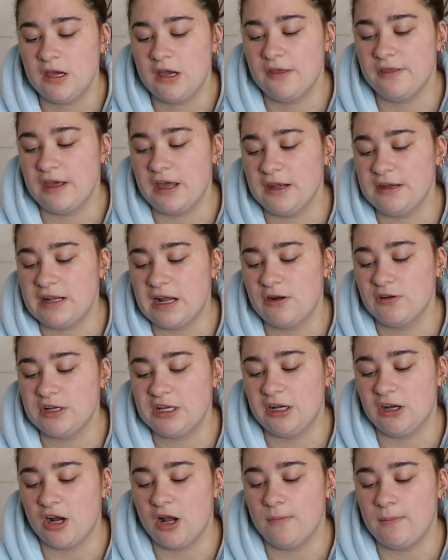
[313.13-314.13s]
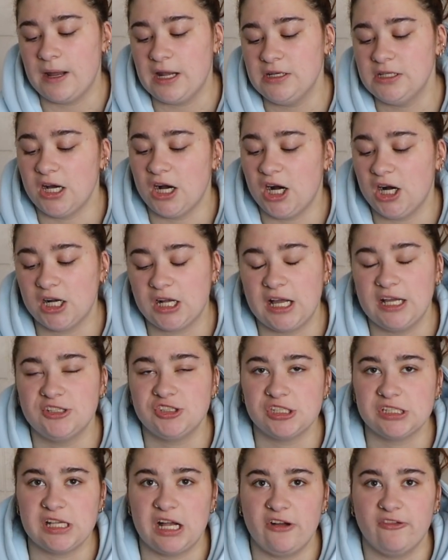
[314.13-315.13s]
And then down here on my dock, I
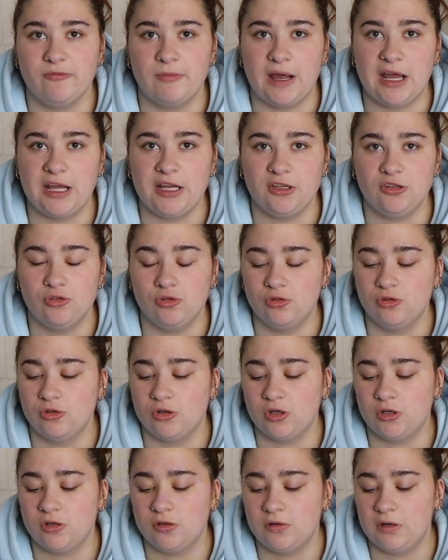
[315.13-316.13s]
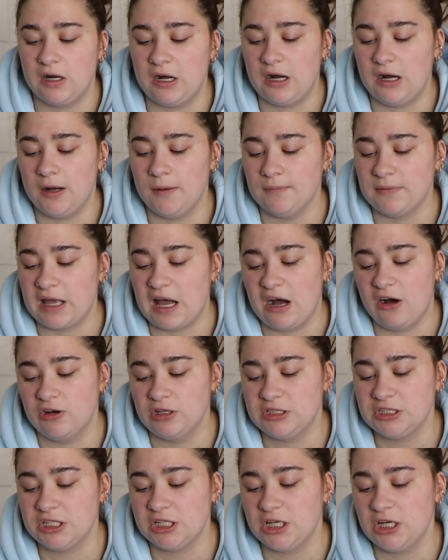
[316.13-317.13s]
just have my Google
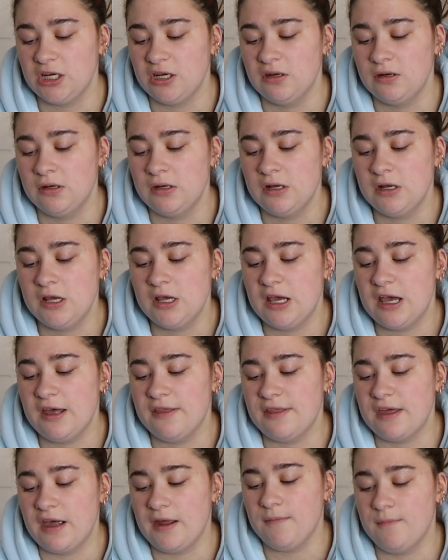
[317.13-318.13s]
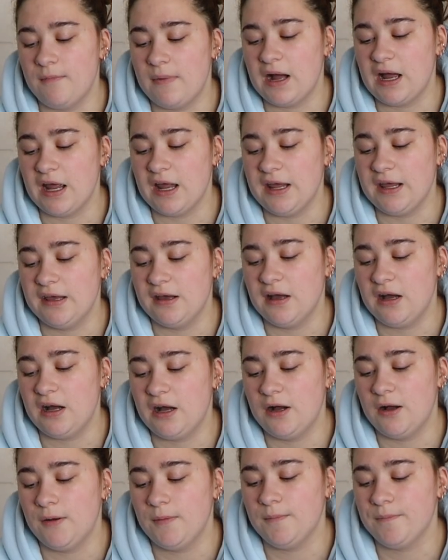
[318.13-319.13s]
calendar, and then my
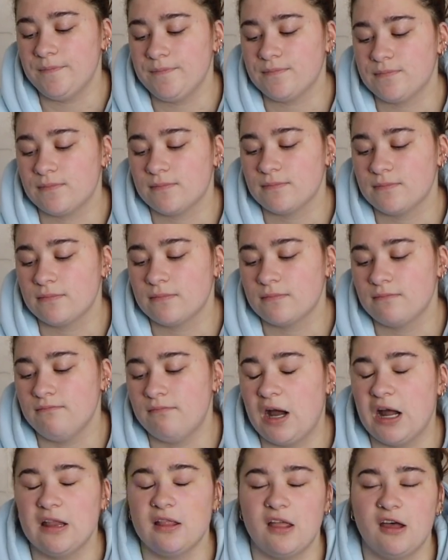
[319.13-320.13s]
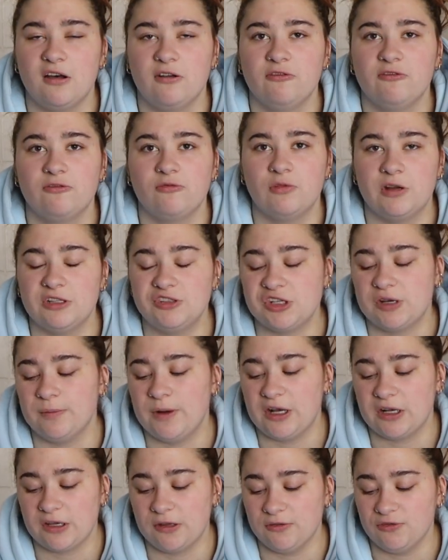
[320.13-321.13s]
love, which I'm
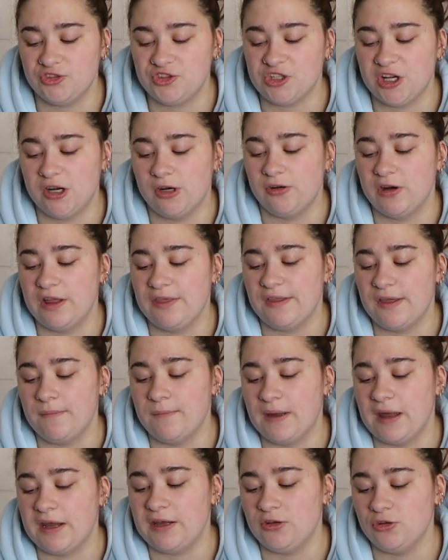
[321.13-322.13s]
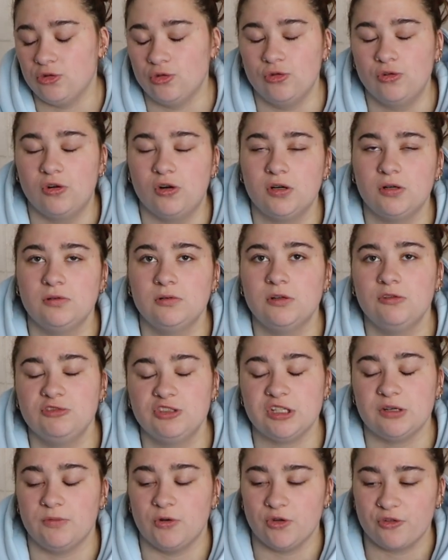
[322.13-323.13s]
not going to show, and then my Google,
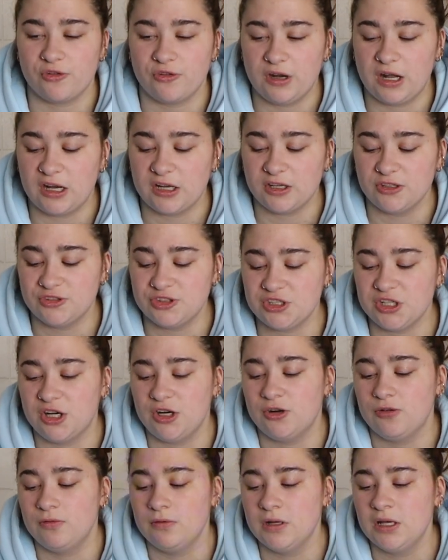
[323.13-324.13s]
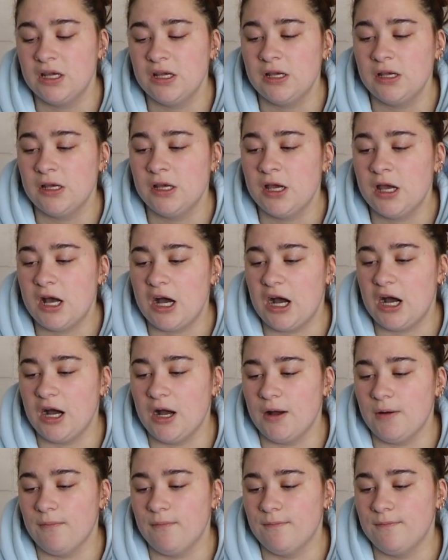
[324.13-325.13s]
which I'm also not going to show.
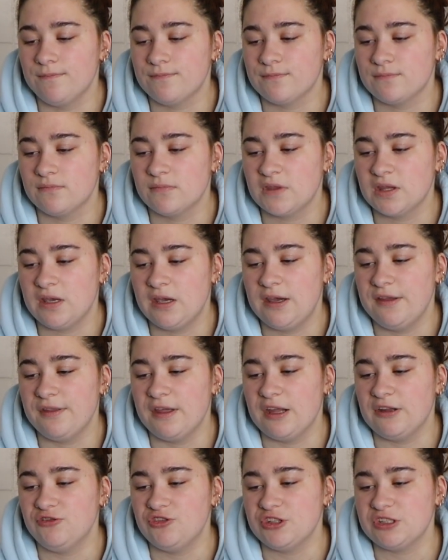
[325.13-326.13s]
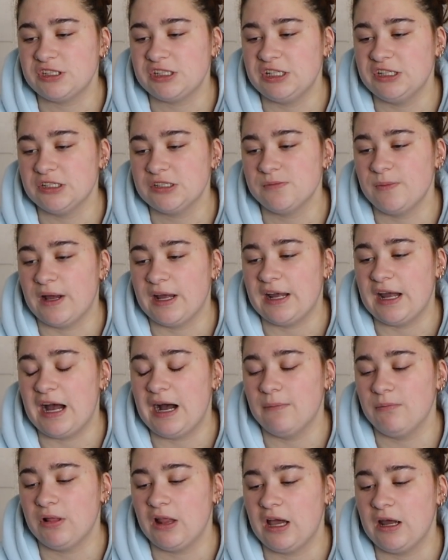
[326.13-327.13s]
And then just here's my app